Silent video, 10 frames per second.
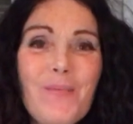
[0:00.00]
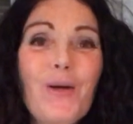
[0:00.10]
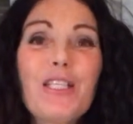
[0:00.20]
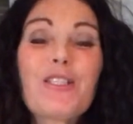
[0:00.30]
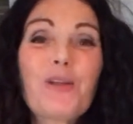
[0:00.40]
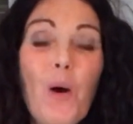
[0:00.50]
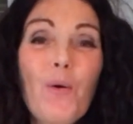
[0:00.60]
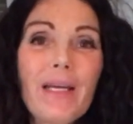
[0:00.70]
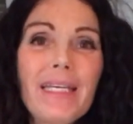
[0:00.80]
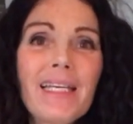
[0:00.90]
what is
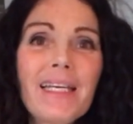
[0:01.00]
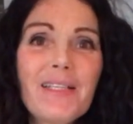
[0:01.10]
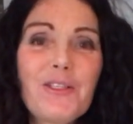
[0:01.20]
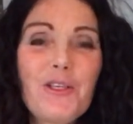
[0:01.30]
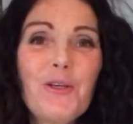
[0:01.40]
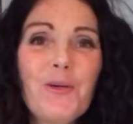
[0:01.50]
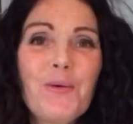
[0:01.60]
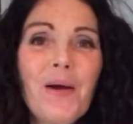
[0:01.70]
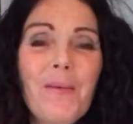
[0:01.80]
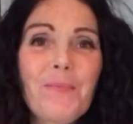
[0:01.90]
going
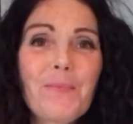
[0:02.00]
to